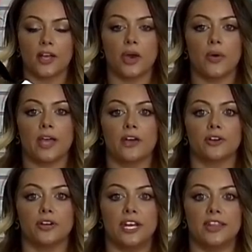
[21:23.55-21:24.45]
going
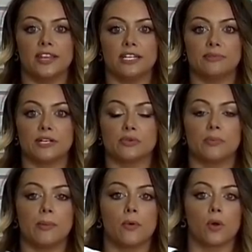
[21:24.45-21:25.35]
underneath this, because
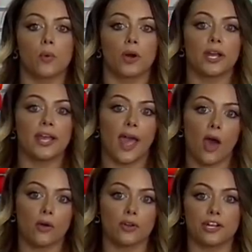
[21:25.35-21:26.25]
when people are working
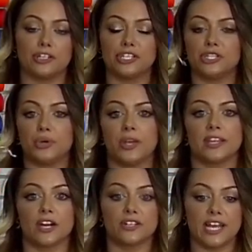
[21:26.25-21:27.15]
out or they're just
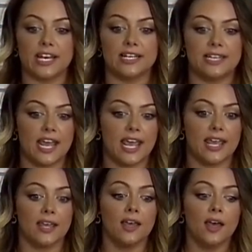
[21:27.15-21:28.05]
doing their
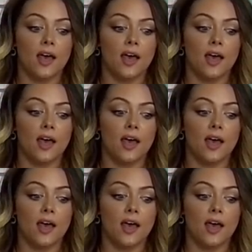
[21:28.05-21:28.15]
day-to-day